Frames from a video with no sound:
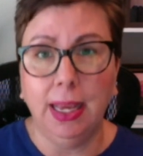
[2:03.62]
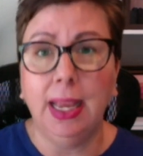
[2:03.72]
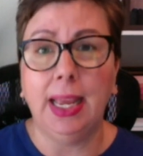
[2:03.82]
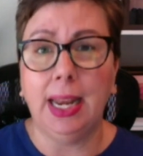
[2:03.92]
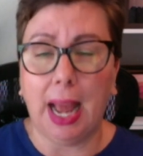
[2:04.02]

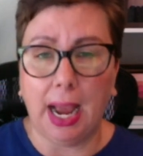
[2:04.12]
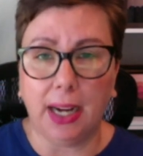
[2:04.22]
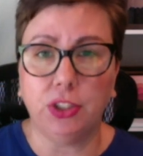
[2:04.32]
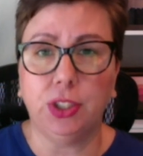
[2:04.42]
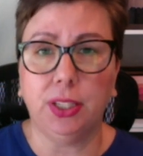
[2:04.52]
It
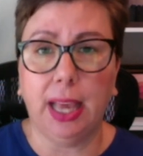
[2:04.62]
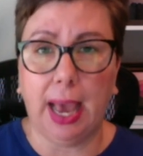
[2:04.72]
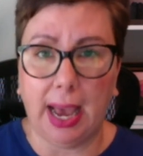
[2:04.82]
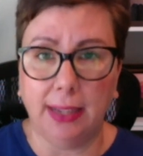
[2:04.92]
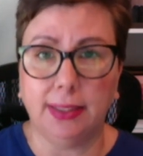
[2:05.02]
actually
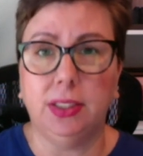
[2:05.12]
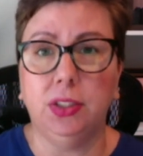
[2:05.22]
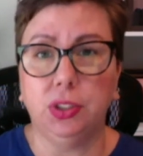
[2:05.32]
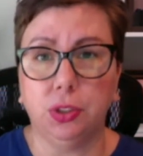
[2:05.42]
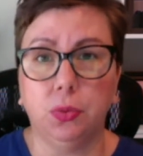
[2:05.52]
has to
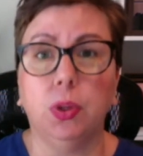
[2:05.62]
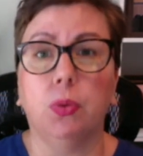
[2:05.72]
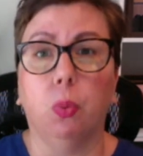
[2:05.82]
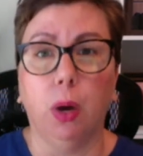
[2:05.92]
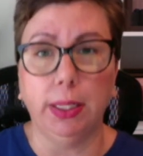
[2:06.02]
do with
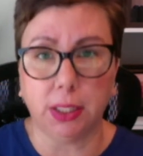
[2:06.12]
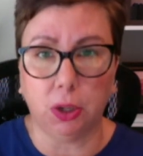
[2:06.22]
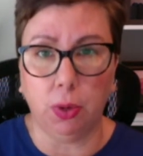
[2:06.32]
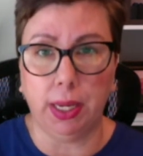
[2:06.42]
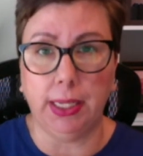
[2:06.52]
what's
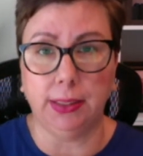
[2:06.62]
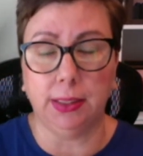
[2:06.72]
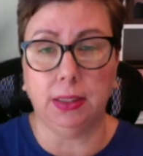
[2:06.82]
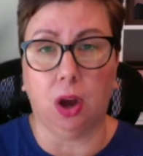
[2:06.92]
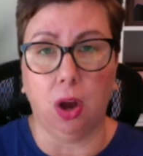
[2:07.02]

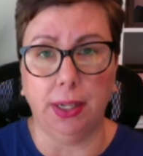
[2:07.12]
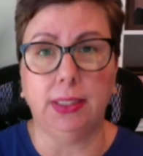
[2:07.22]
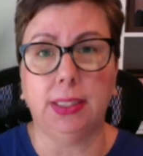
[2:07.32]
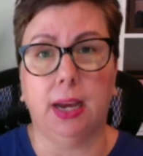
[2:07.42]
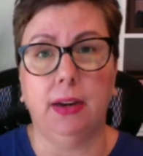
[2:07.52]
on
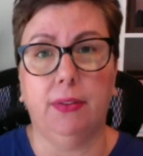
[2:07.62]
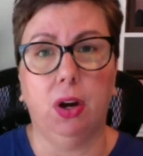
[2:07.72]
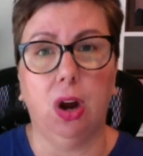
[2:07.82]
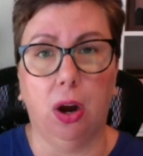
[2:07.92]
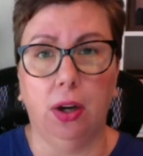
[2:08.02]
inside of
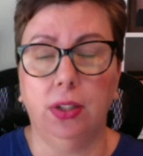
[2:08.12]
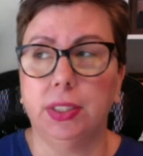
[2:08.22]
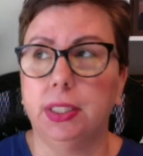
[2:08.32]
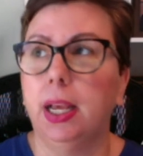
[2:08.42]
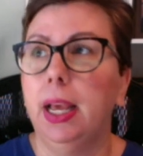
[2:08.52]
our
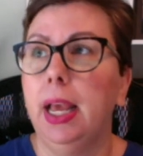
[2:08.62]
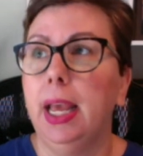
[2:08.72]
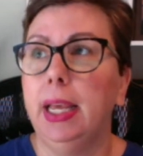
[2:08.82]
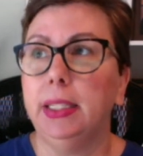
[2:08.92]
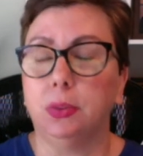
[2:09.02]
hearts.
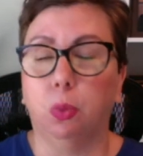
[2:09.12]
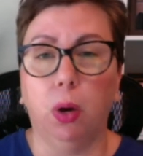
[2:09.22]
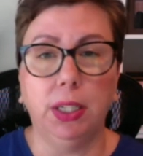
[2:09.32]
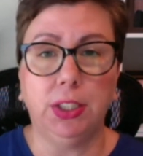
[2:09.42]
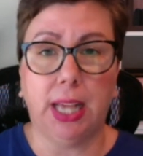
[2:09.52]
It's
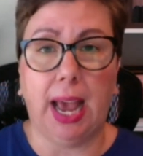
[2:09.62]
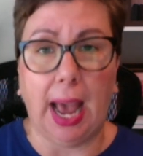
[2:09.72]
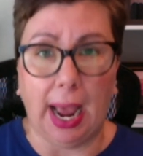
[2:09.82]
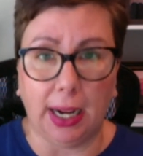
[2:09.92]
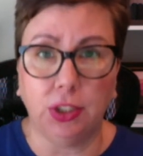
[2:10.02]
what's
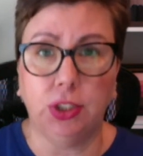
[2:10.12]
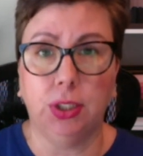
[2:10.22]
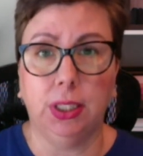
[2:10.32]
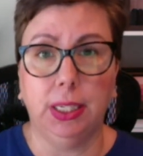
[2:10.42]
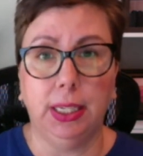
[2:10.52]

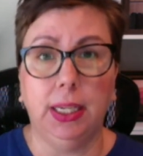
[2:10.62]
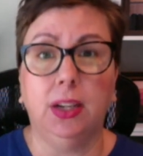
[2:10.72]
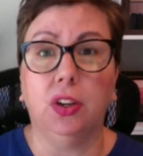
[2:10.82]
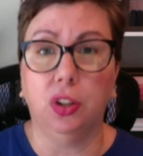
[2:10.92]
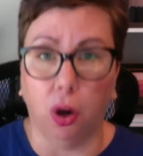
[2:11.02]
actually
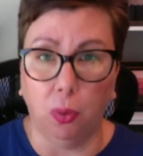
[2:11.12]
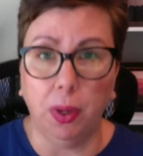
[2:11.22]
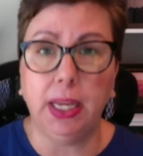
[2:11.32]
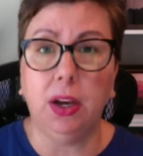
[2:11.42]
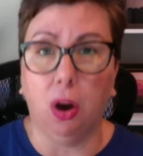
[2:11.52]

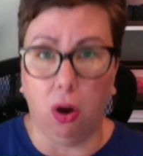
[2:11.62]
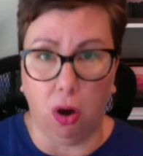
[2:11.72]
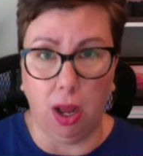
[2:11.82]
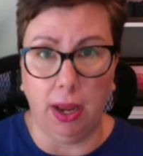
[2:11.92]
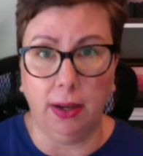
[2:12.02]
going
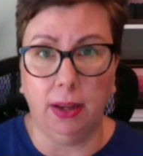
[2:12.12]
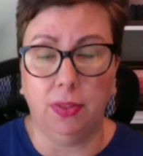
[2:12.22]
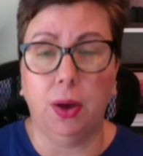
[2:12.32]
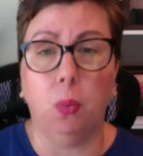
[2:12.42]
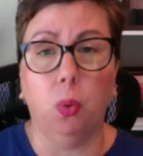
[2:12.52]
on
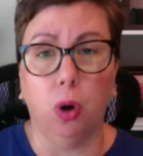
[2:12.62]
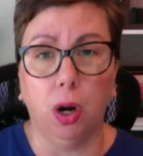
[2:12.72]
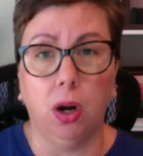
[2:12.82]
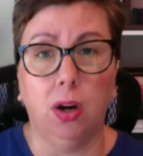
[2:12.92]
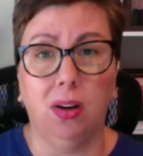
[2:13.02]
that
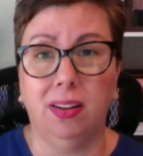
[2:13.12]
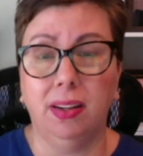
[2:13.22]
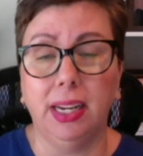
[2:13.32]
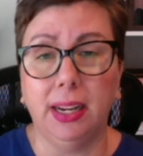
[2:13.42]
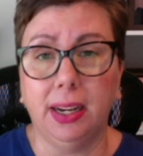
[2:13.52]
we're
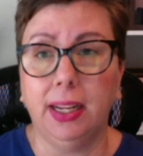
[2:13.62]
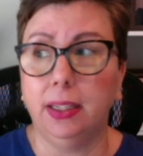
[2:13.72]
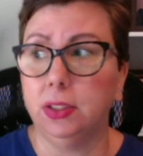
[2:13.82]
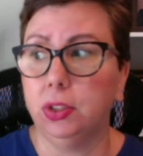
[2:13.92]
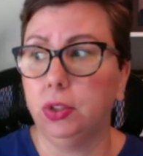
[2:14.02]

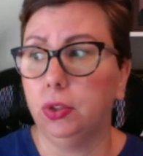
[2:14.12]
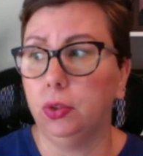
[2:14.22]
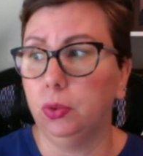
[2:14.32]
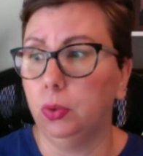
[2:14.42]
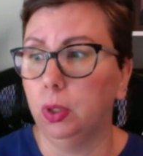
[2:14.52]
needing
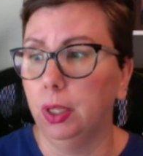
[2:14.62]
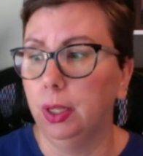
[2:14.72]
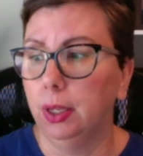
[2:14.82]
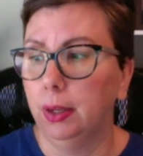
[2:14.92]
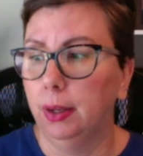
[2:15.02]
to
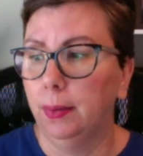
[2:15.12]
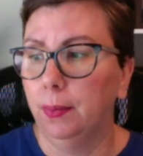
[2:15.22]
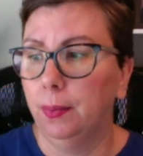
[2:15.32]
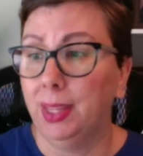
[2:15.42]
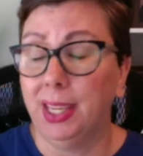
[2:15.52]

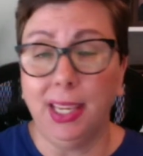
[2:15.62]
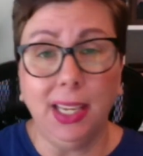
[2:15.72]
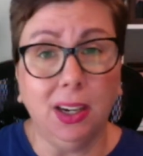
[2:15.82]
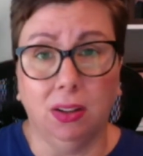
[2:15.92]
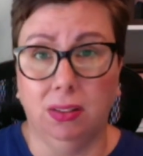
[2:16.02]

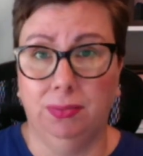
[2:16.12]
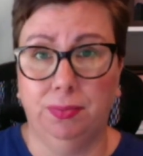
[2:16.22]
heal.